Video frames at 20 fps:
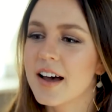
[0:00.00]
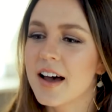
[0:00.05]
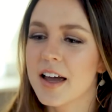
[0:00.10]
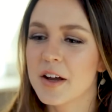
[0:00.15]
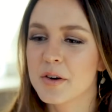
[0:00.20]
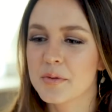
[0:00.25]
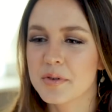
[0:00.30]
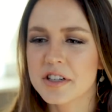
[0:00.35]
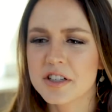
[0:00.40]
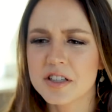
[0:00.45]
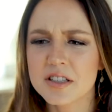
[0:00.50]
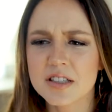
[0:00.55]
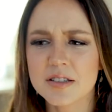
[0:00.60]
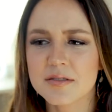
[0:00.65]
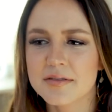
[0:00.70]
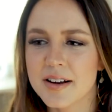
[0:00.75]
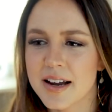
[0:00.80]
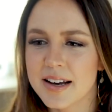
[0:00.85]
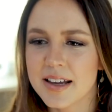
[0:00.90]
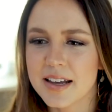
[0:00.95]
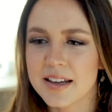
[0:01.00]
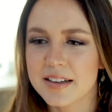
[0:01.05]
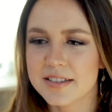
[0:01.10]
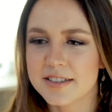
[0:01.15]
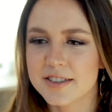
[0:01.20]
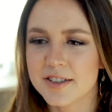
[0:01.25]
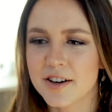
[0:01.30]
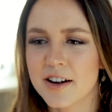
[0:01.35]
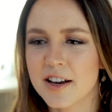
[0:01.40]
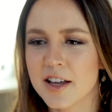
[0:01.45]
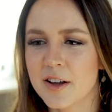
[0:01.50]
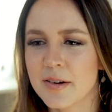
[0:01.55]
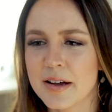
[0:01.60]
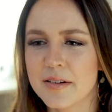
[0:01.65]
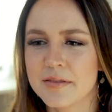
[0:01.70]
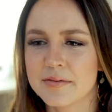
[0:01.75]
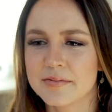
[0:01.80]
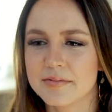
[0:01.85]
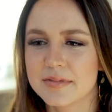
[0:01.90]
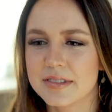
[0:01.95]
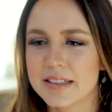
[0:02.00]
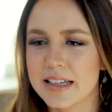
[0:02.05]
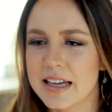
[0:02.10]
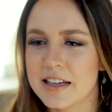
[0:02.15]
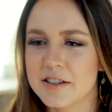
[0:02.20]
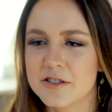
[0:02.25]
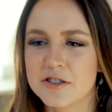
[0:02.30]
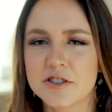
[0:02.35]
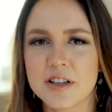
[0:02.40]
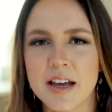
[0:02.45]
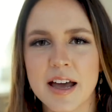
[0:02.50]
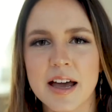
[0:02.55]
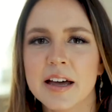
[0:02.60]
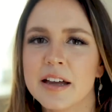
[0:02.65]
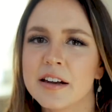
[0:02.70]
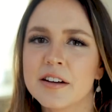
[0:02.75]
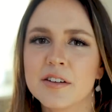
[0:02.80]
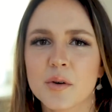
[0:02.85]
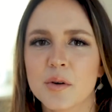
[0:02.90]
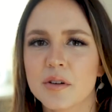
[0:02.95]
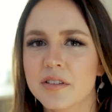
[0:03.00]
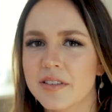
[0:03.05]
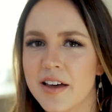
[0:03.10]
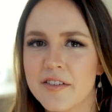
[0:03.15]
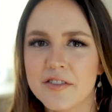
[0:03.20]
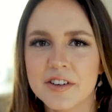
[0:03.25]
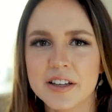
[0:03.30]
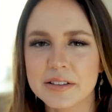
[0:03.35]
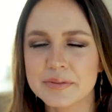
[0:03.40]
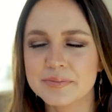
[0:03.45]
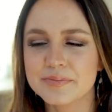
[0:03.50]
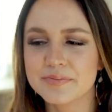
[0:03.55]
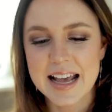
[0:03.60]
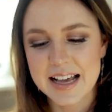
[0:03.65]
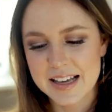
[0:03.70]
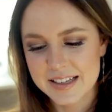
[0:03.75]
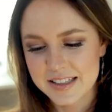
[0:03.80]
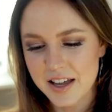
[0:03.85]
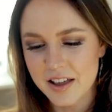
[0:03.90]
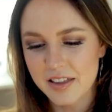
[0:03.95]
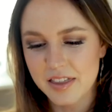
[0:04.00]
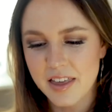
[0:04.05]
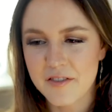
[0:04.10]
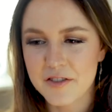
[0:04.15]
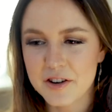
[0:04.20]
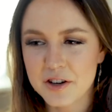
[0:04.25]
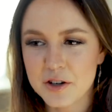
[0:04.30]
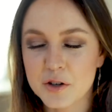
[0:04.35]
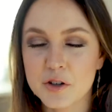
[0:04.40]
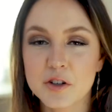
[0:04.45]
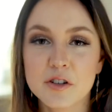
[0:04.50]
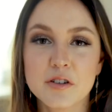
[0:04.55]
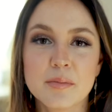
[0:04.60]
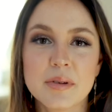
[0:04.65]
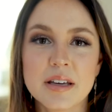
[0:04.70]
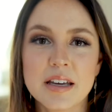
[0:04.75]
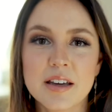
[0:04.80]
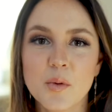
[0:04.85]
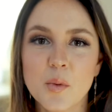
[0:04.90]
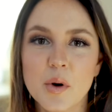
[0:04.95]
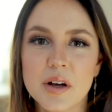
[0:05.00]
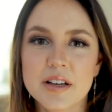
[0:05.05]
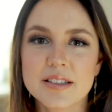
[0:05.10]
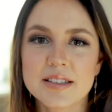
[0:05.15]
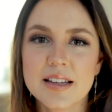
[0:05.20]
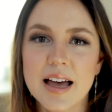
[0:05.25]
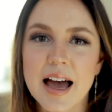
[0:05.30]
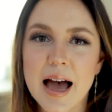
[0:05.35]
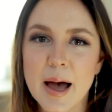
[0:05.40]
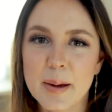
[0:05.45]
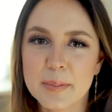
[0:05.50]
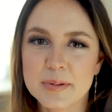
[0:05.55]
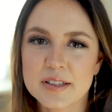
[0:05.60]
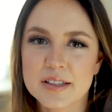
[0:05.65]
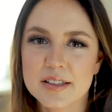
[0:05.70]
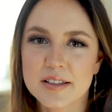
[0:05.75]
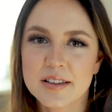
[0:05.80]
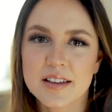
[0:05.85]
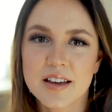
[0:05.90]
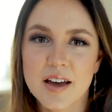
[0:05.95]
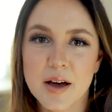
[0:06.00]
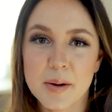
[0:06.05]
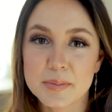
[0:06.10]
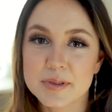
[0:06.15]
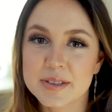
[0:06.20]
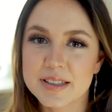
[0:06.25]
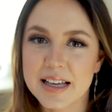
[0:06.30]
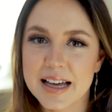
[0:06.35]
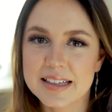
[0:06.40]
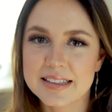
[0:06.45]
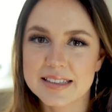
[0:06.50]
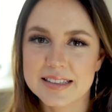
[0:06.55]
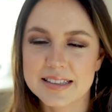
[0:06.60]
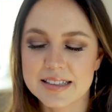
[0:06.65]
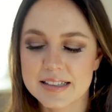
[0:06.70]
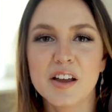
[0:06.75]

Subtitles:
I originally read it starting around age 10 or 11, and 11-year-old me was absolutely obsessed.